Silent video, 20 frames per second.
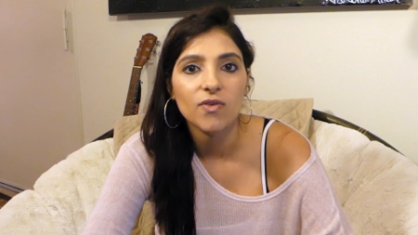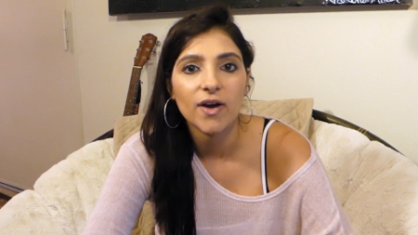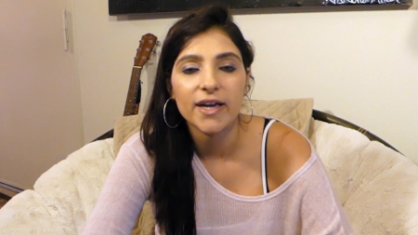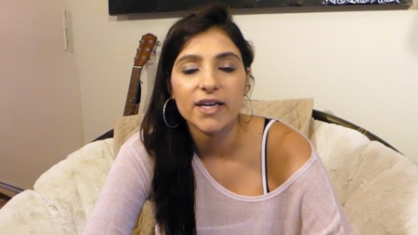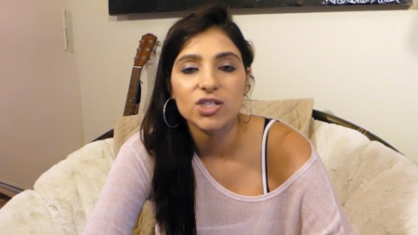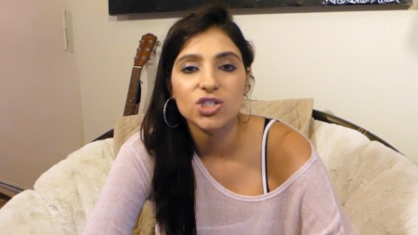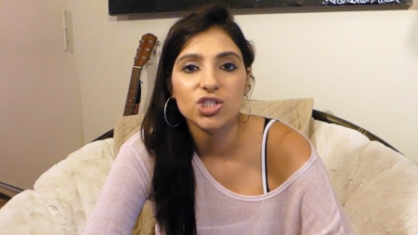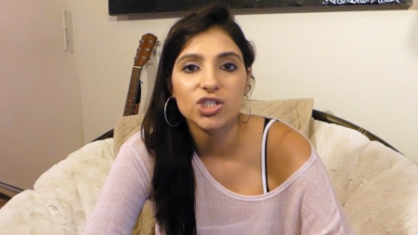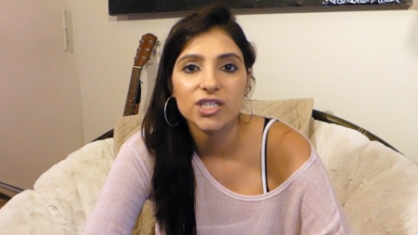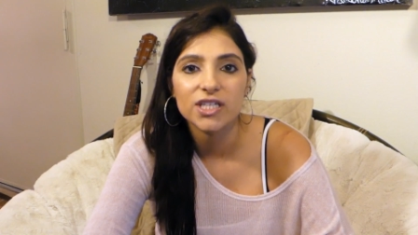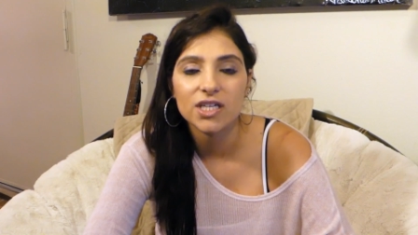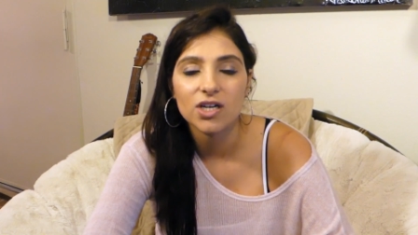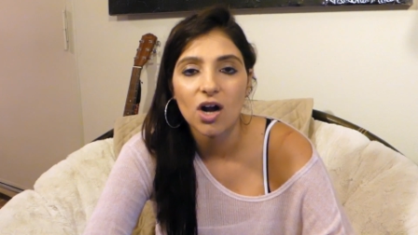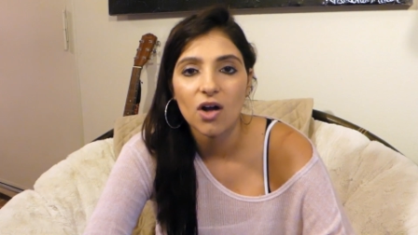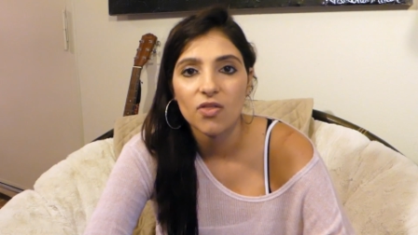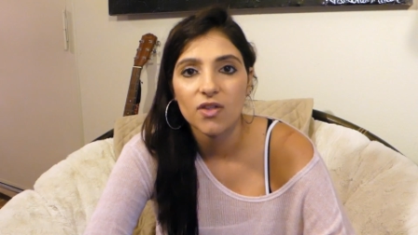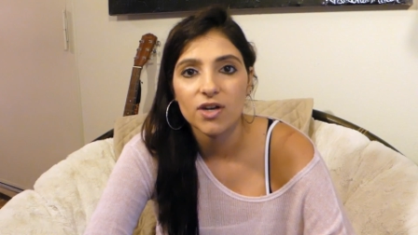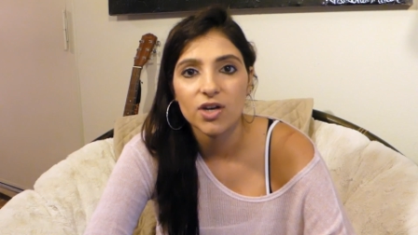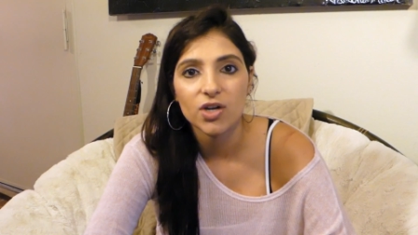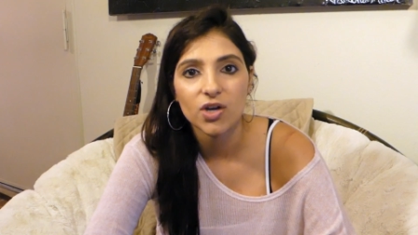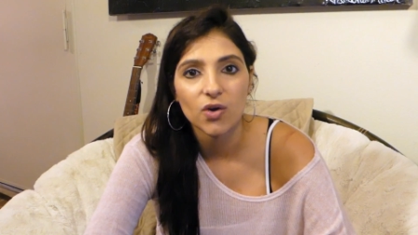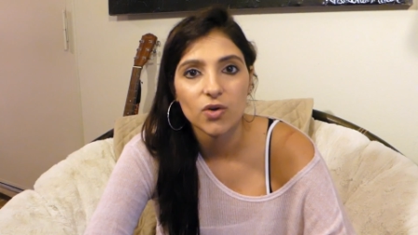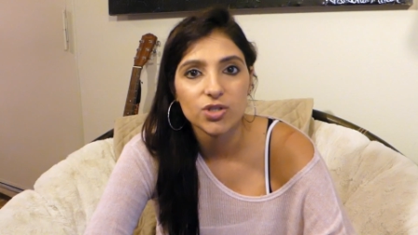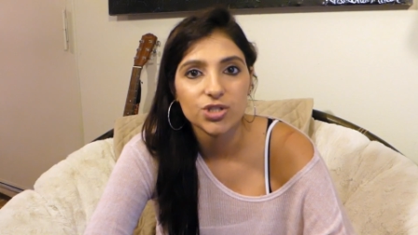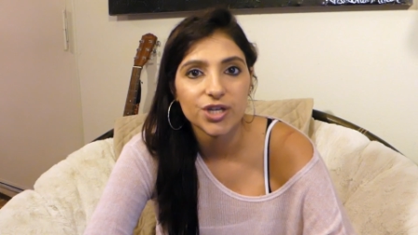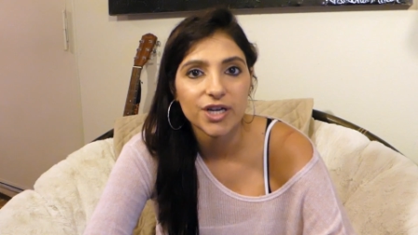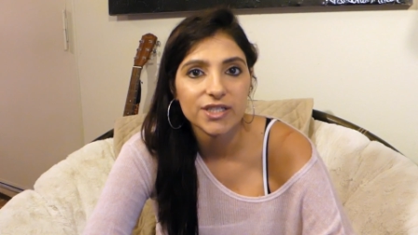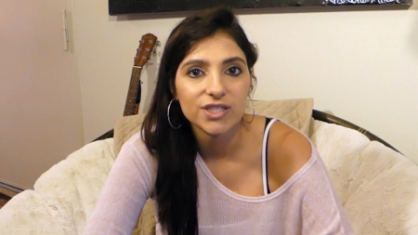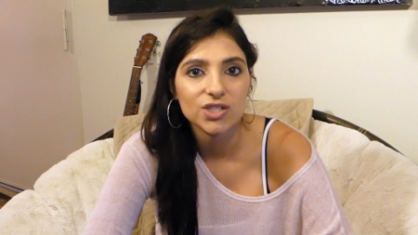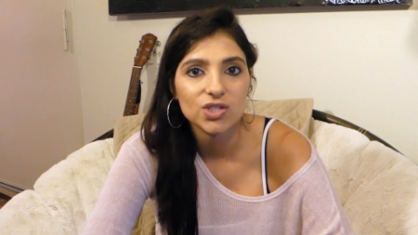like she did all the
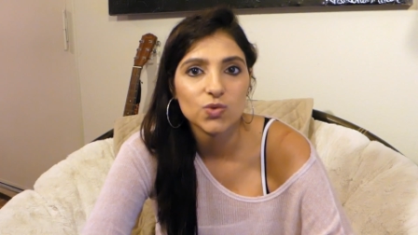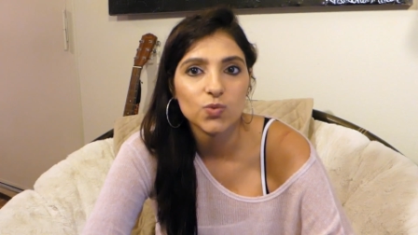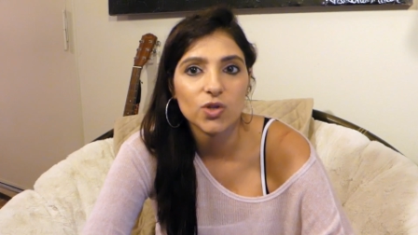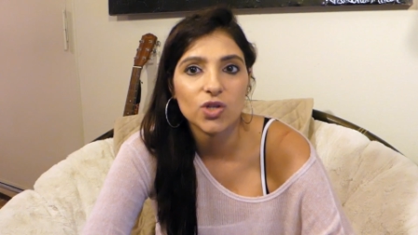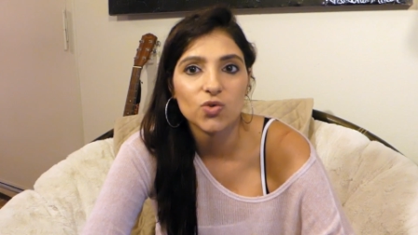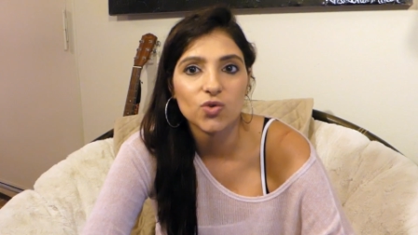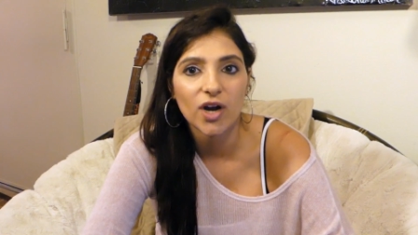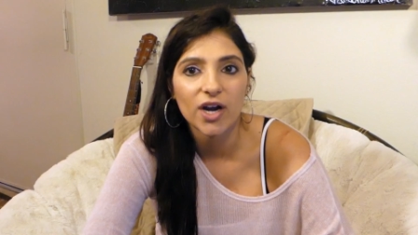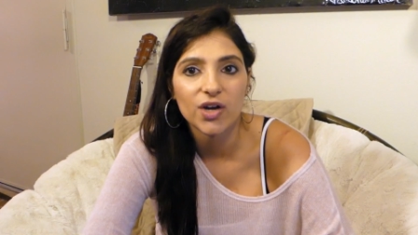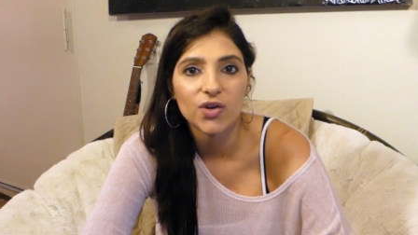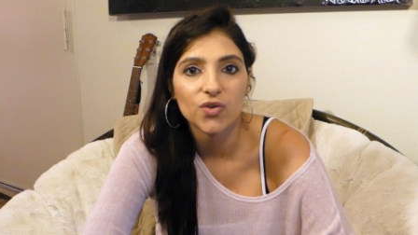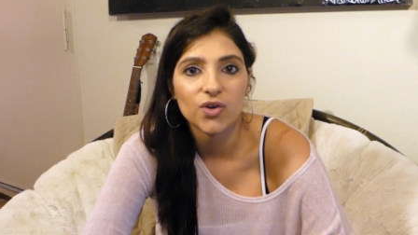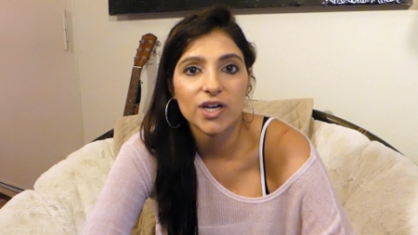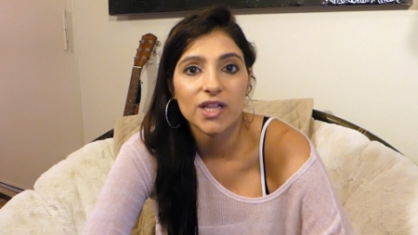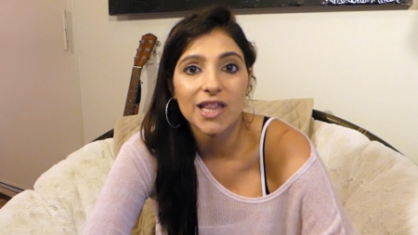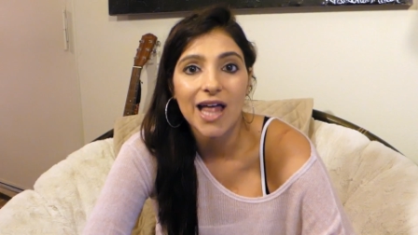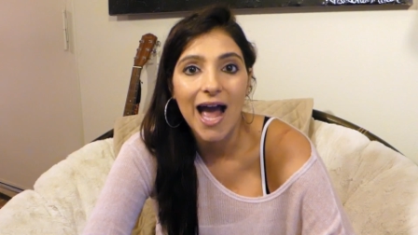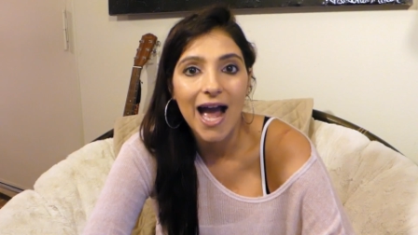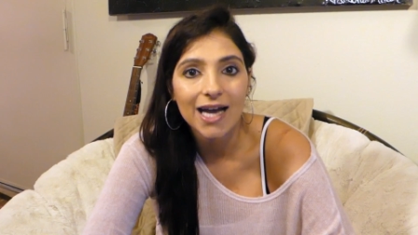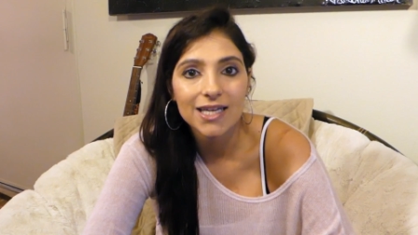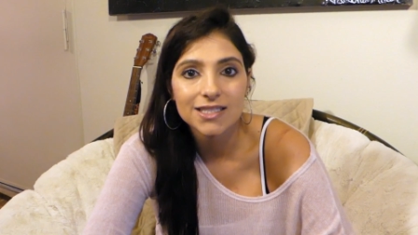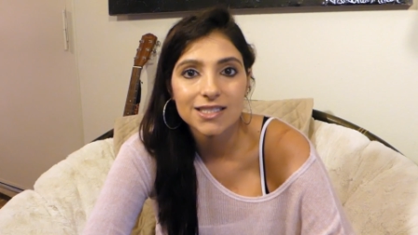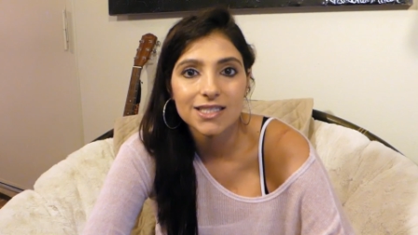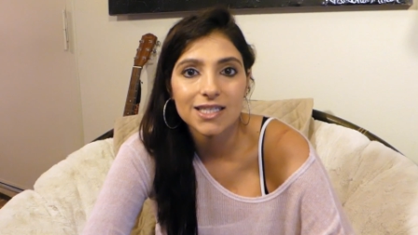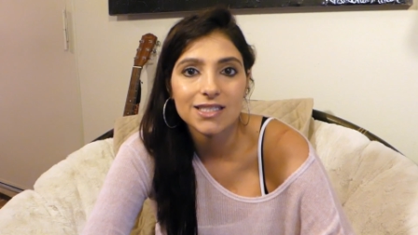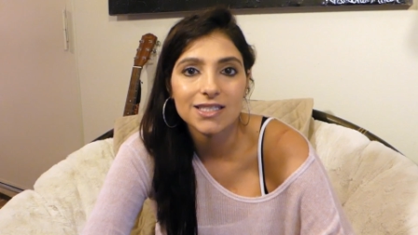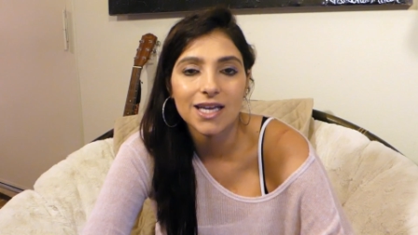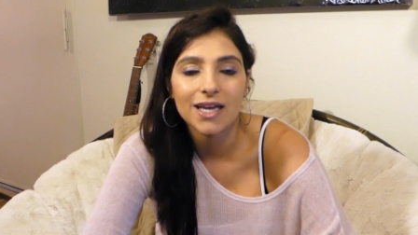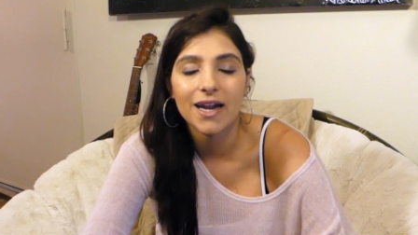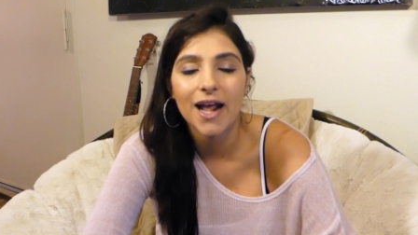negotiations with Gregory last
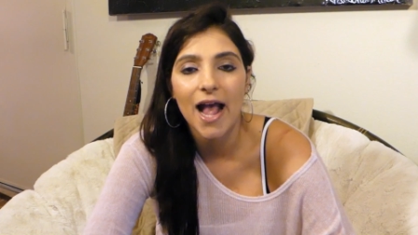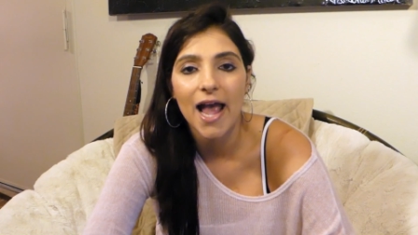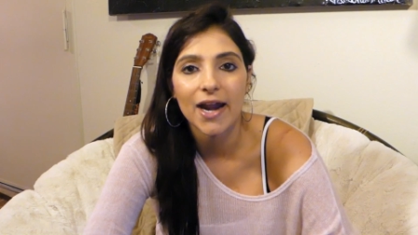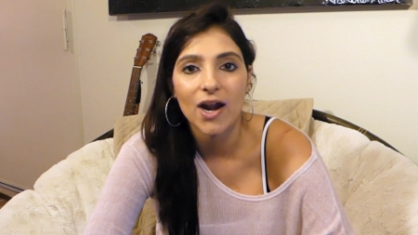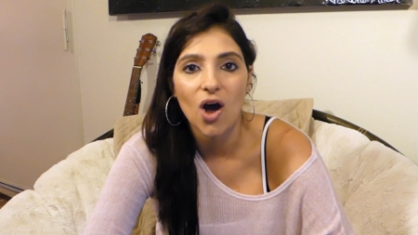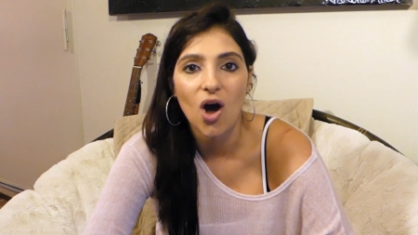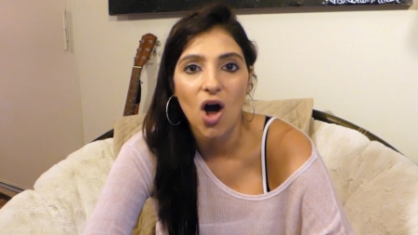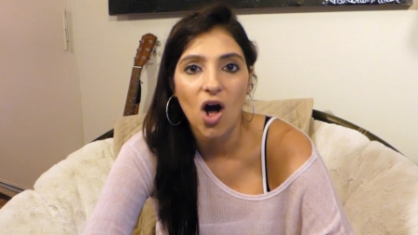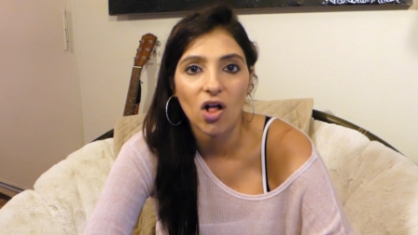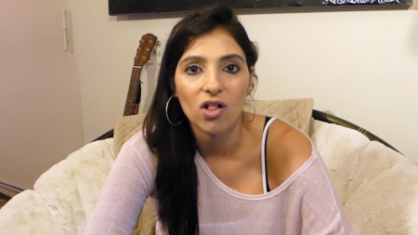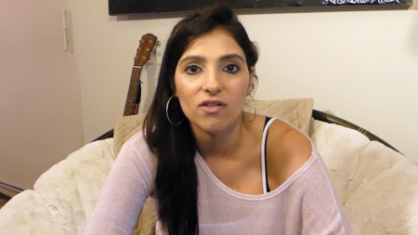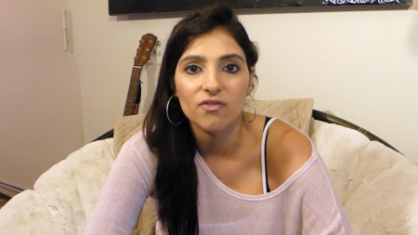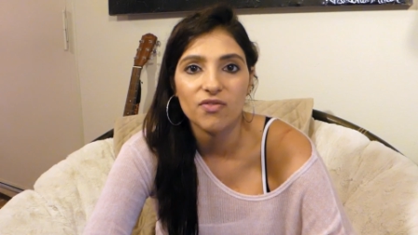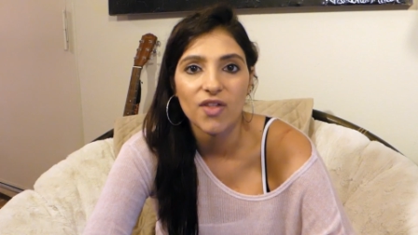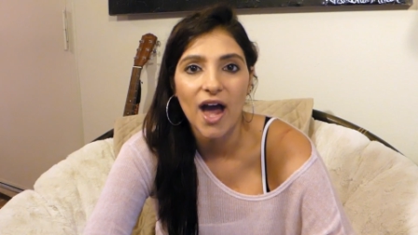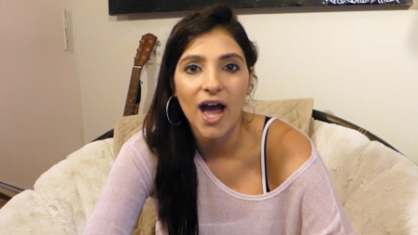season and all of